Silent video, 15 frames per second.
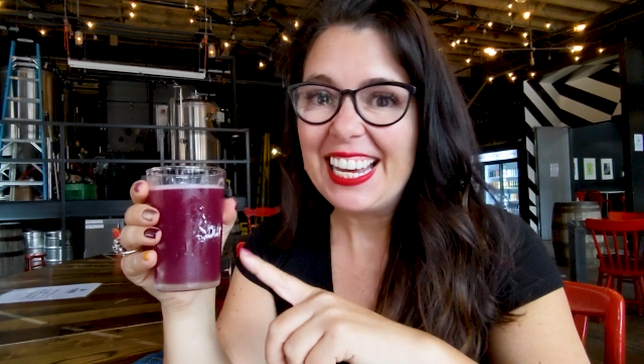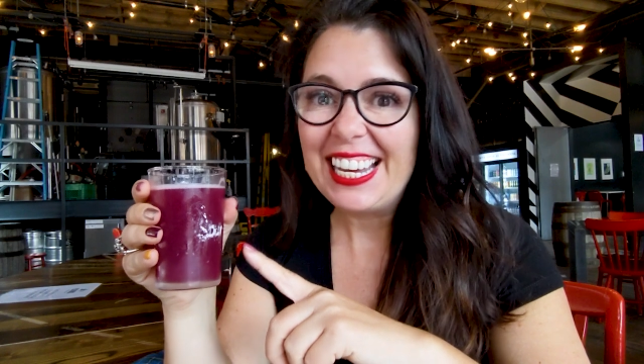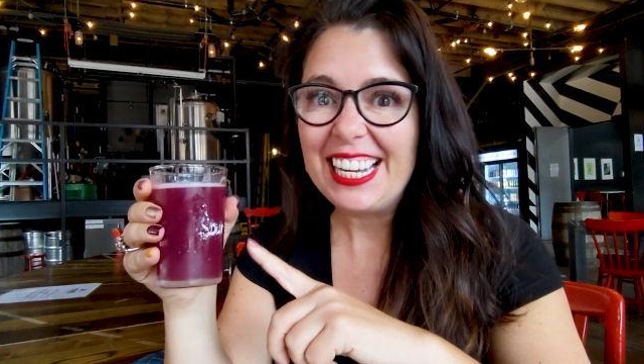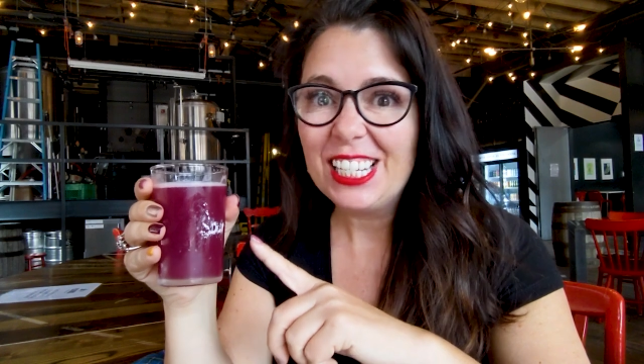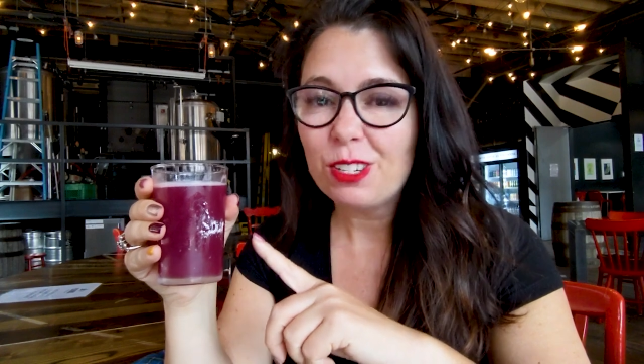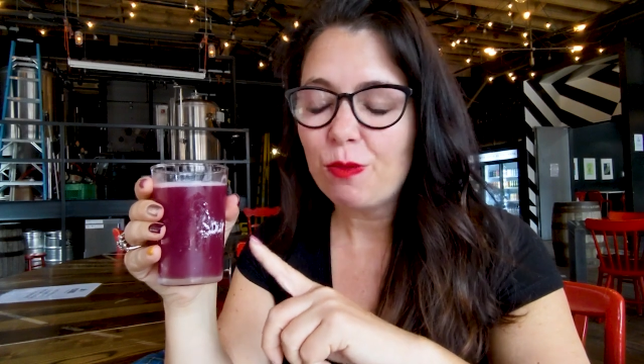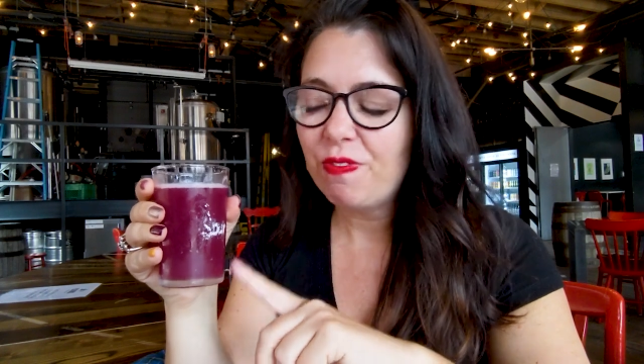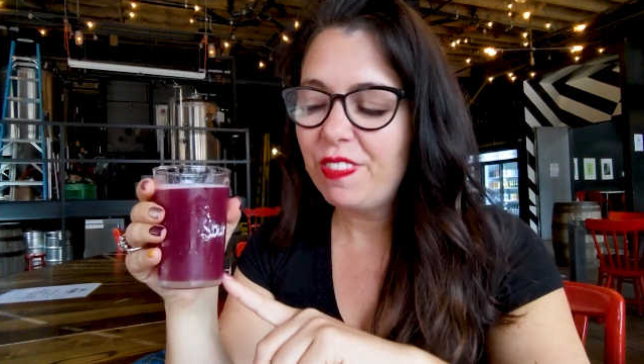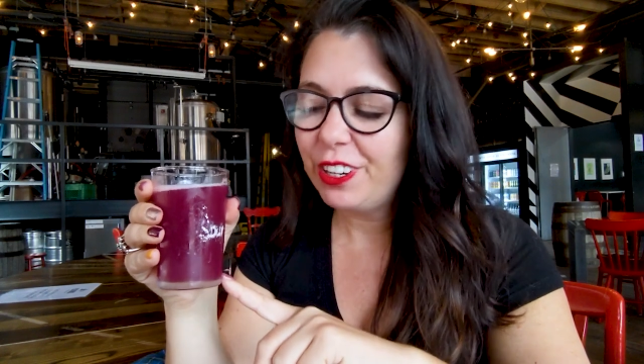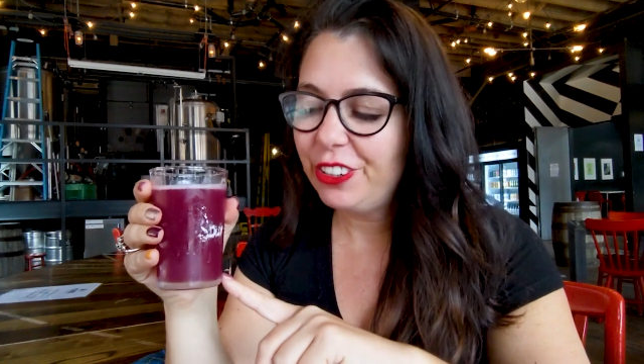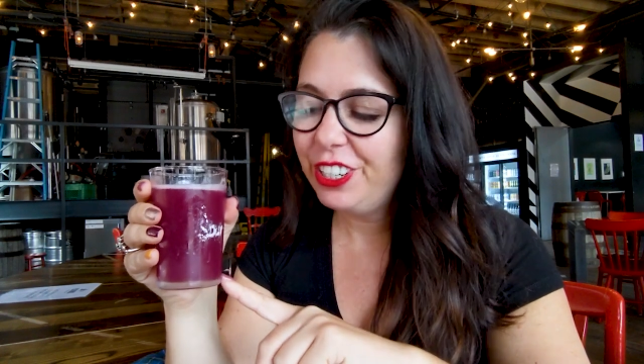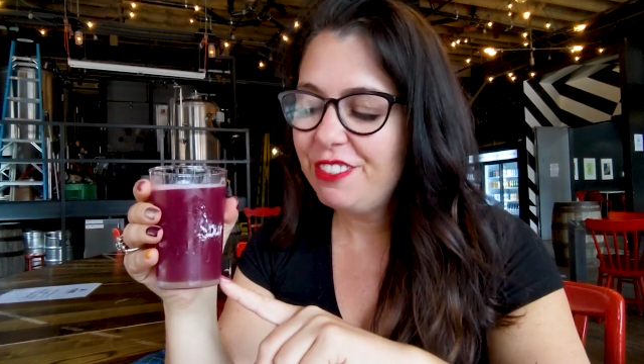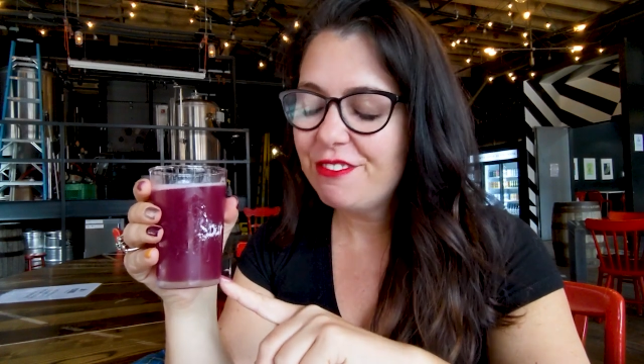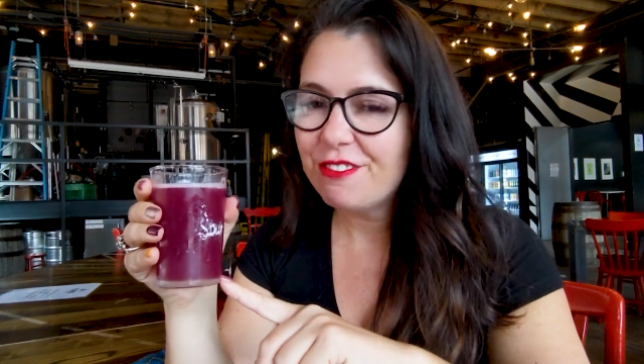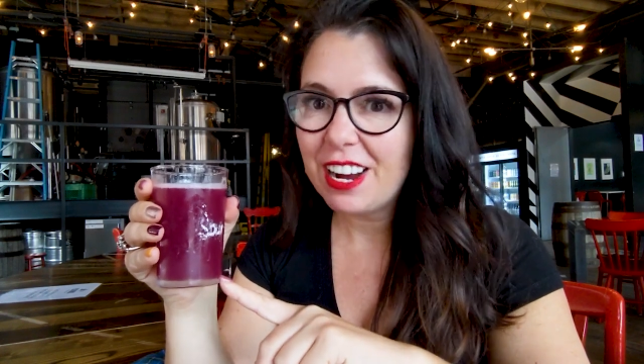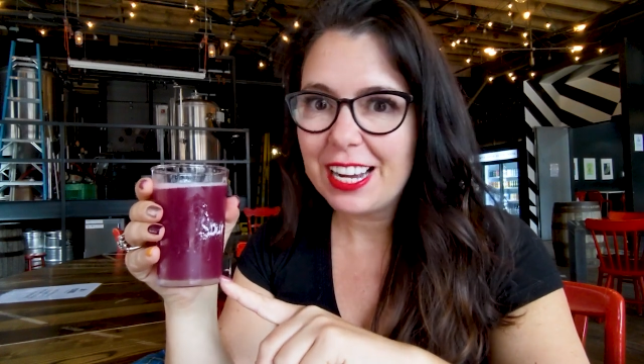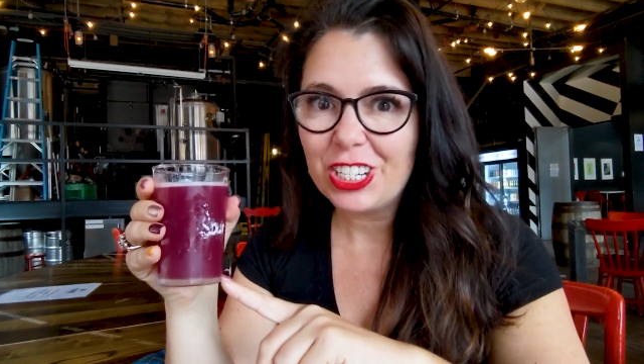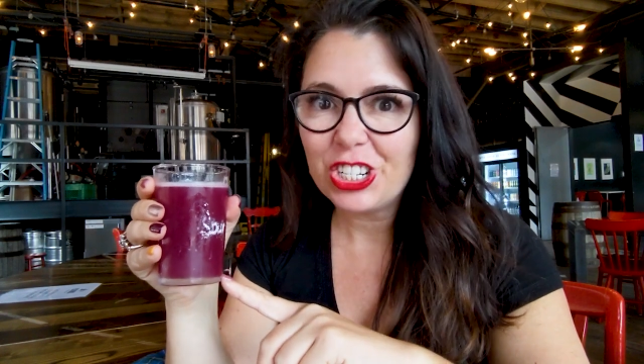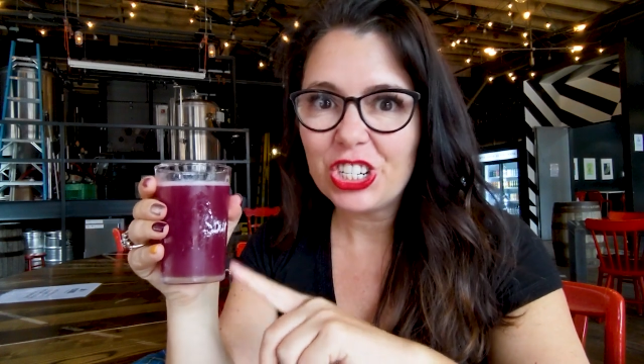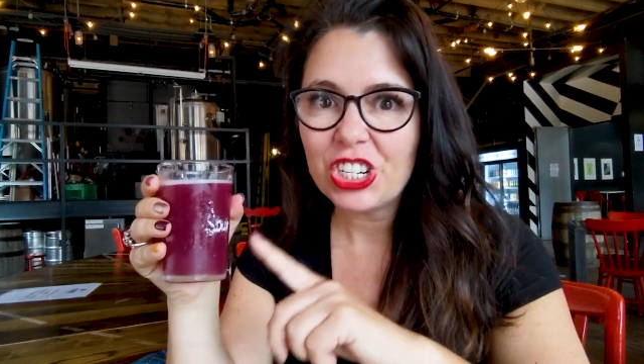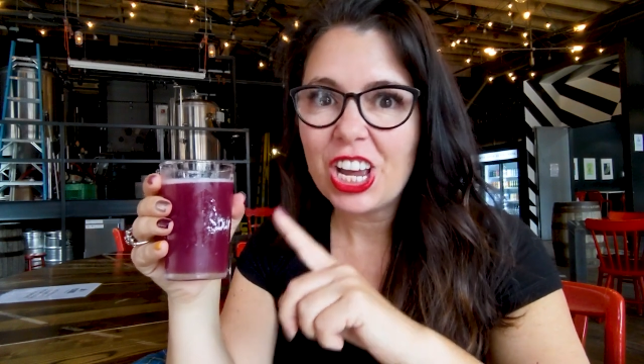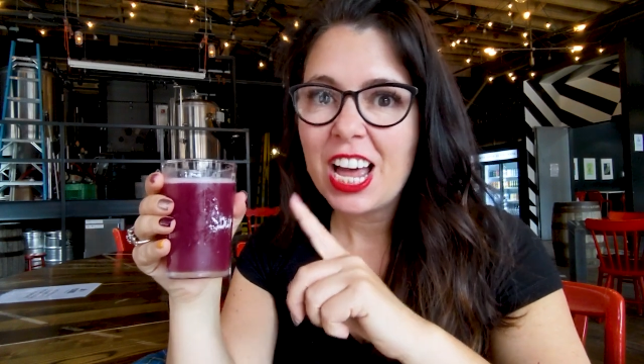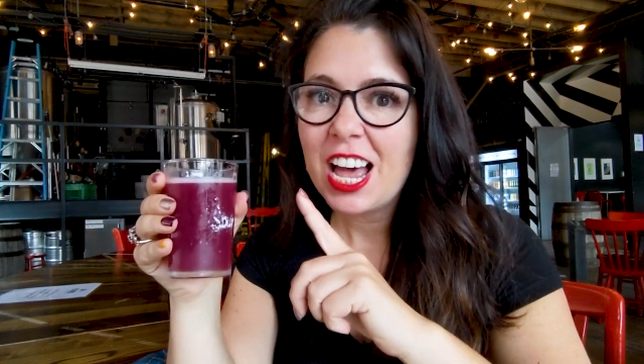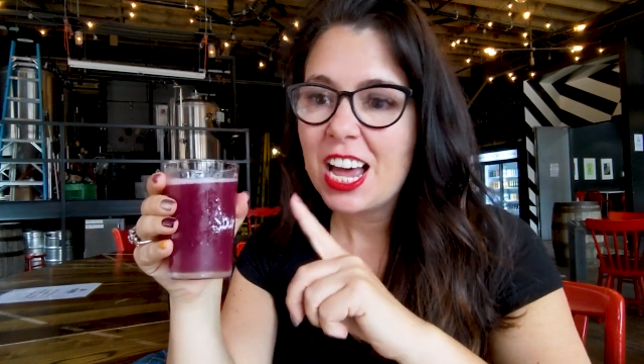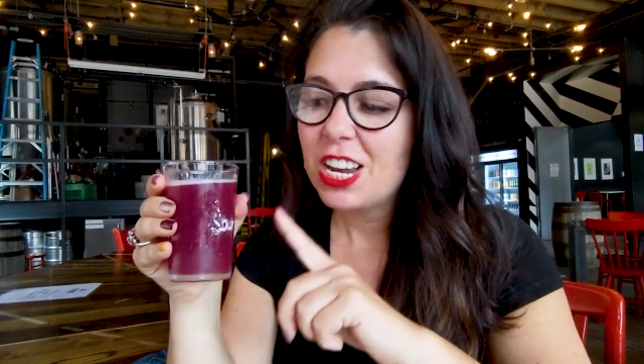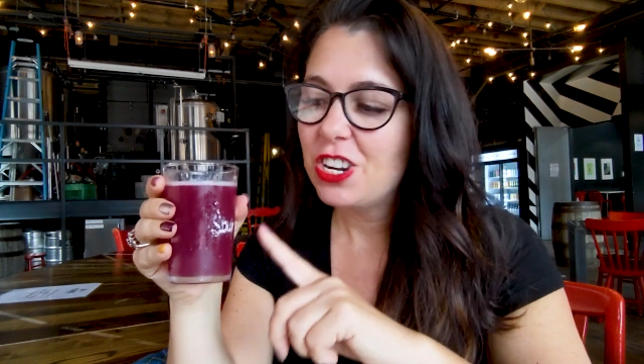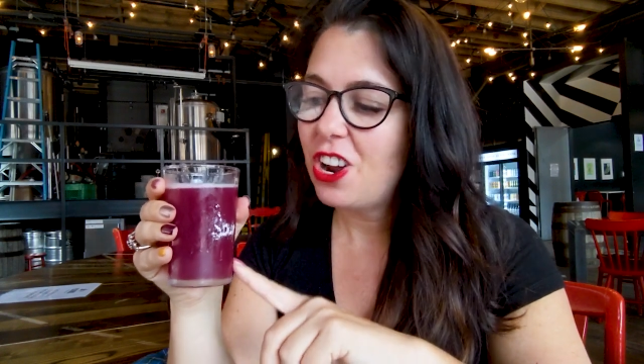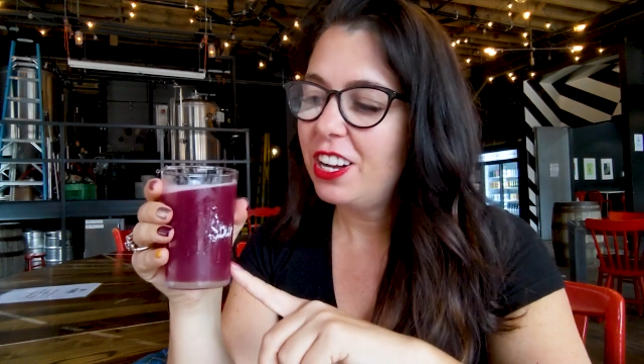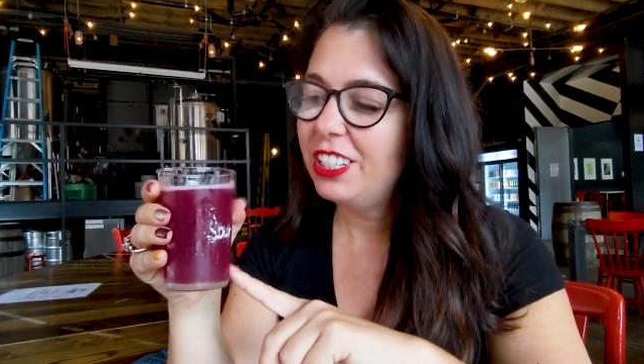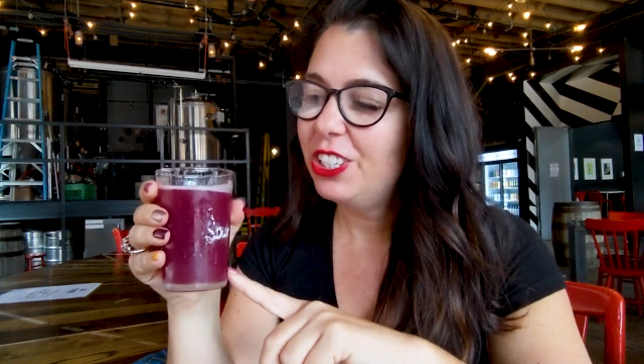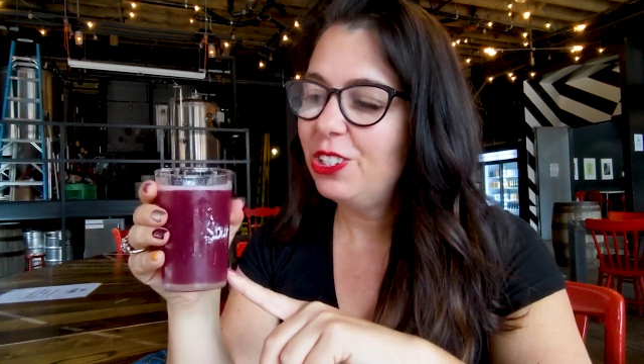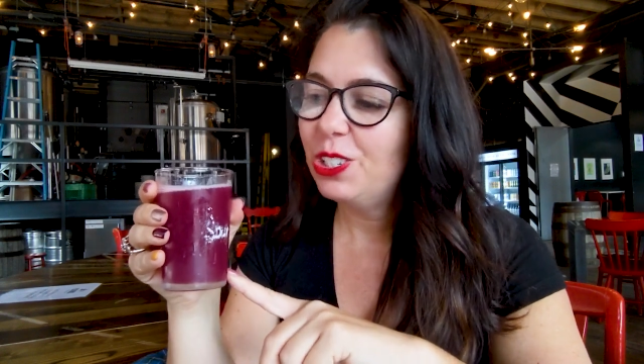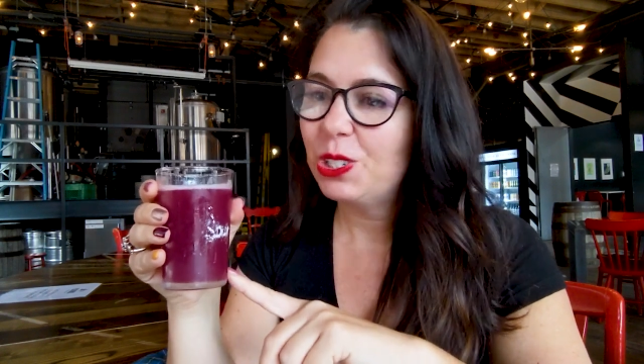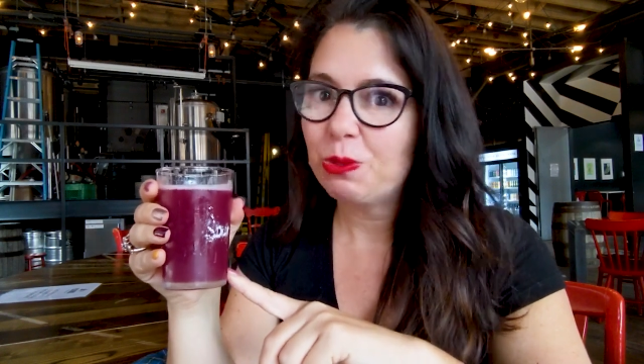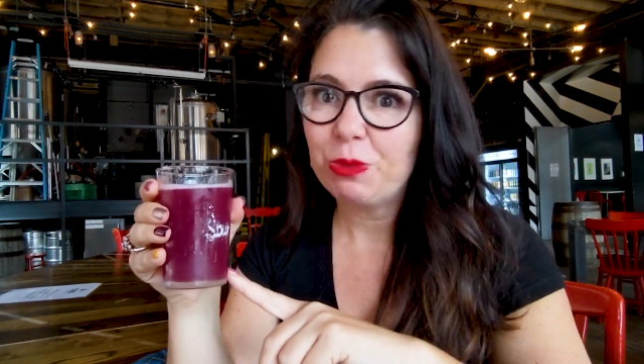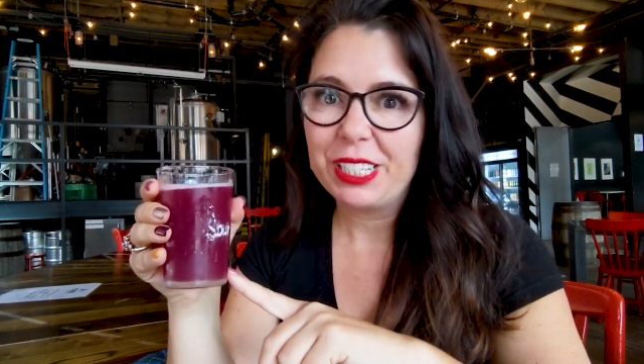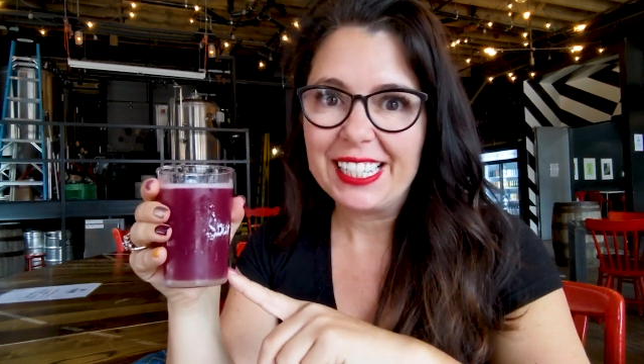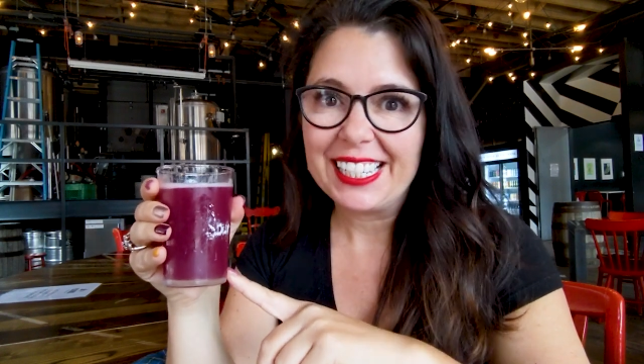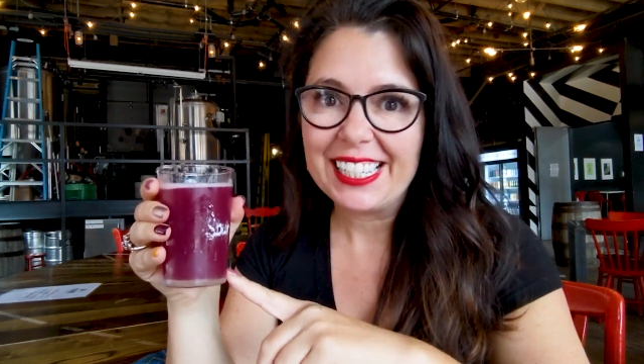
It's very fresh, not too sweet.